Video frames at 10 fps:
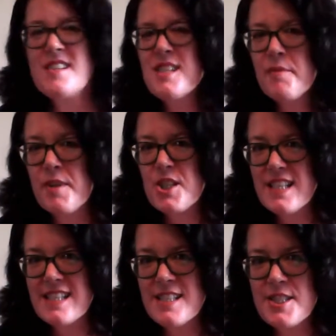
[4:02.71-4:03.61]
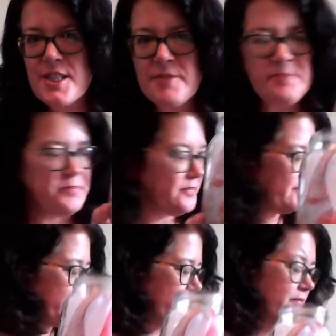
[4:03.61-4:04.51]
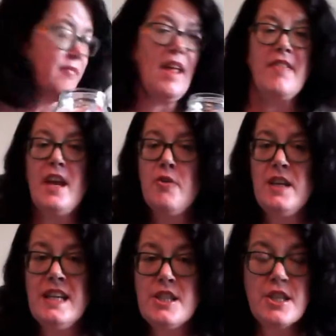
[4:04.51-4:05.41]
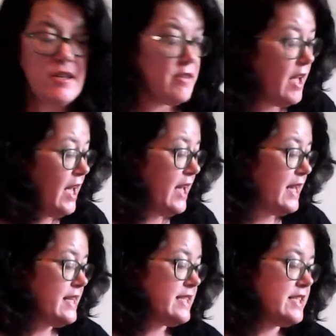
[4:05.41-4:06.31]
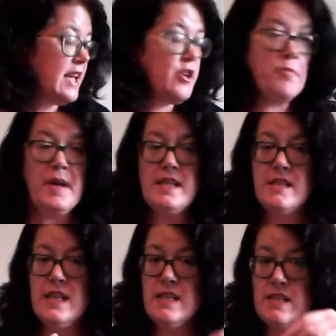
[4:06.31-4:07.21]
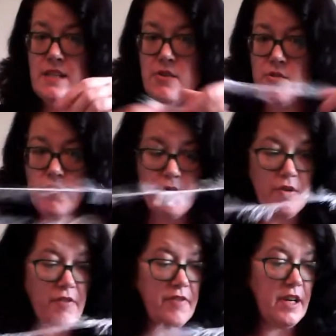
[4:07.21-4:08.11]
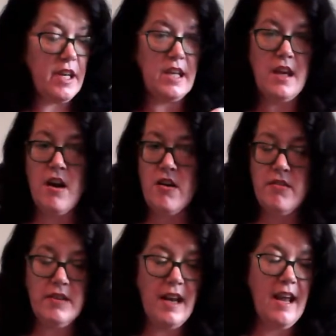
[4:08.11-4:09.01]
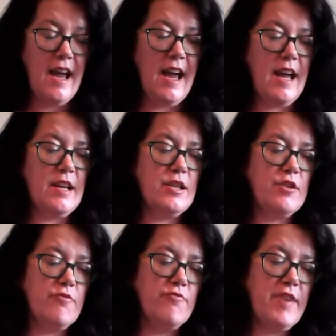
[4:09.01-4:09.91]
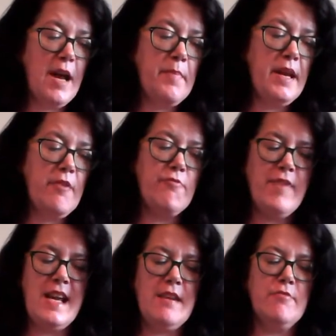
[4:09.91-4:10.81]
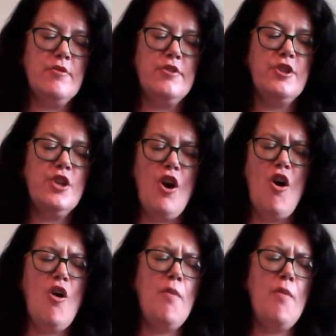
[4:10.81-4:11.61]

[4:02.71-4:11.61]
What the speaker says: So much easier to do. Then all you need to do is to take your piece of tinsel or your funky yarn and wrap it round the top.